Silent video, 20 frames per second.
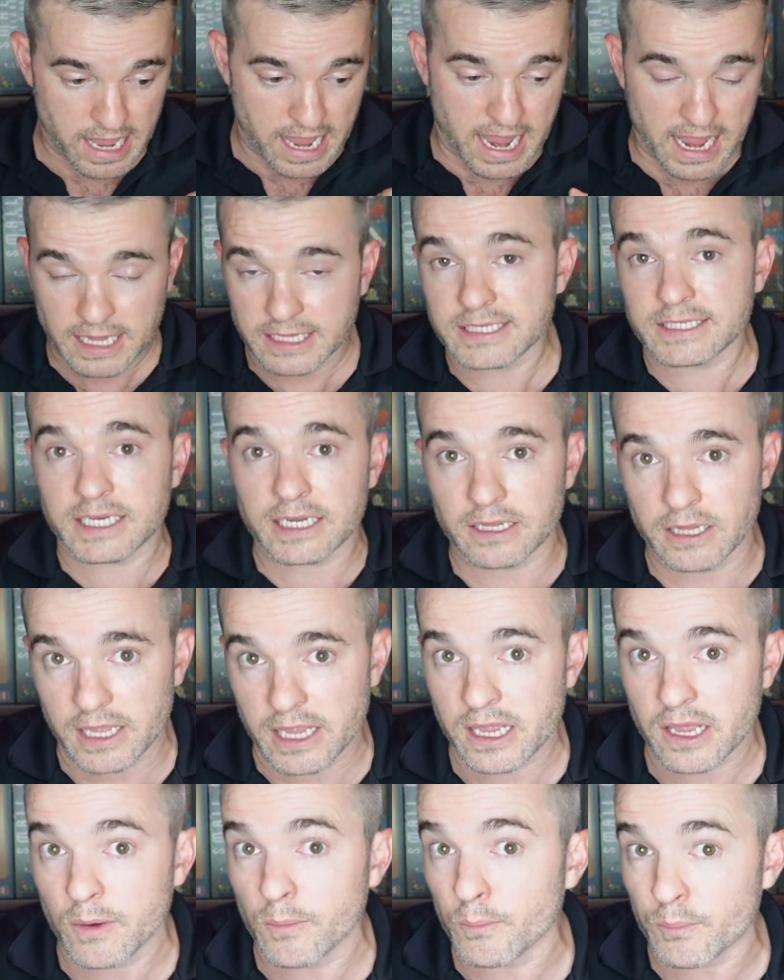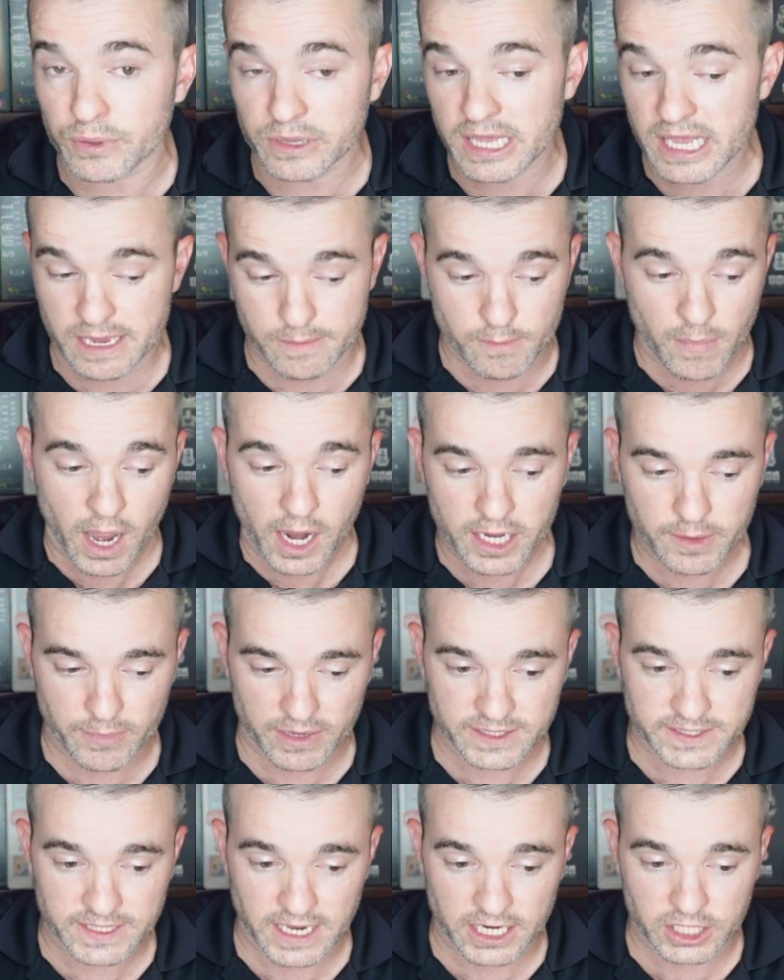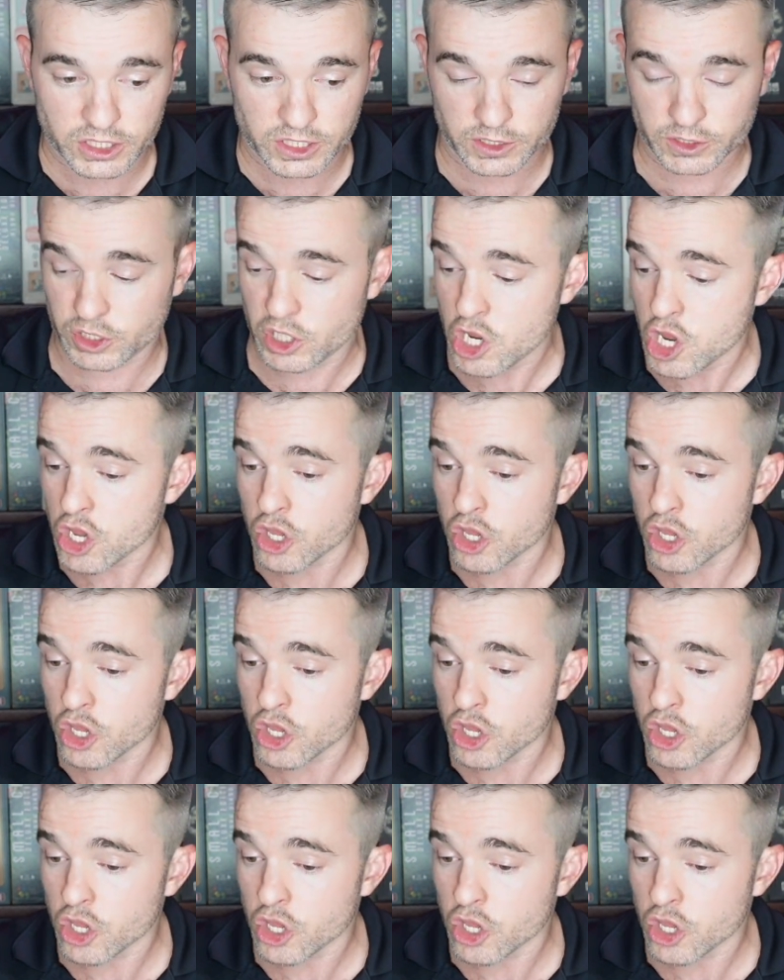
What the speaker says: instantly complete monument sections.